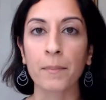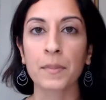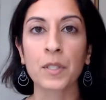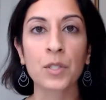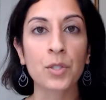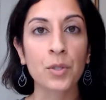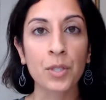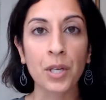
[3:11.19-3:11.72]

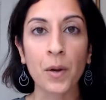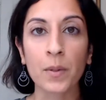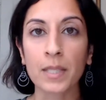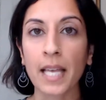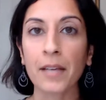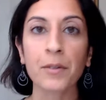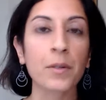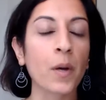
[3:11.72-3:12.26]

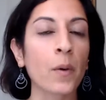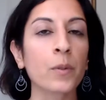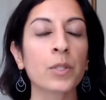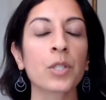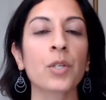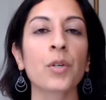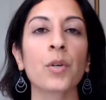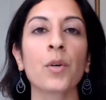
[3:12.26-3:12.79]
studios that you go
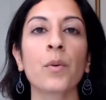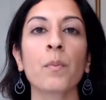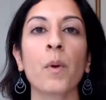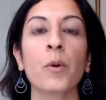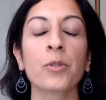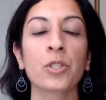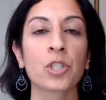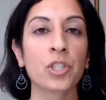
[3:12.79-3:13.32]
to,
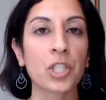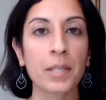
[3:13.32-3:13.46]
most